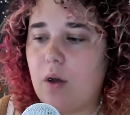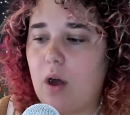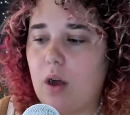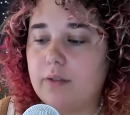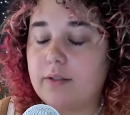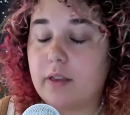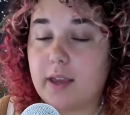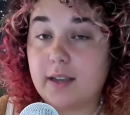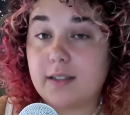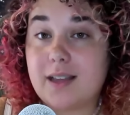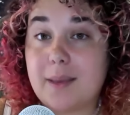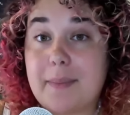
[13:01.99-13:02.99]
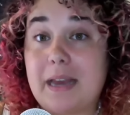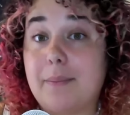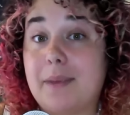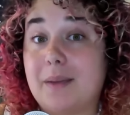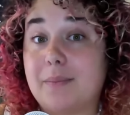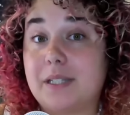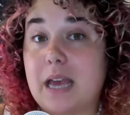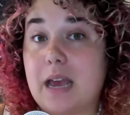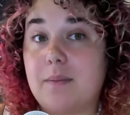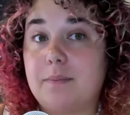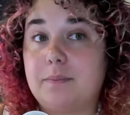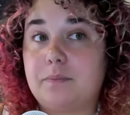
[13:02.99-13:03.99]
all the things that made me
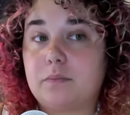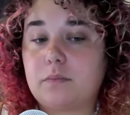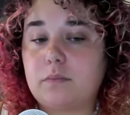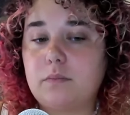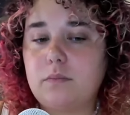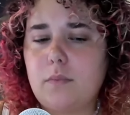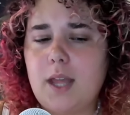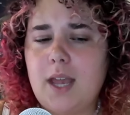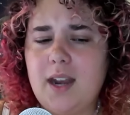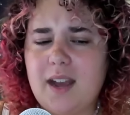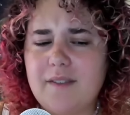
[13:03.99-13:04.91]
upset. And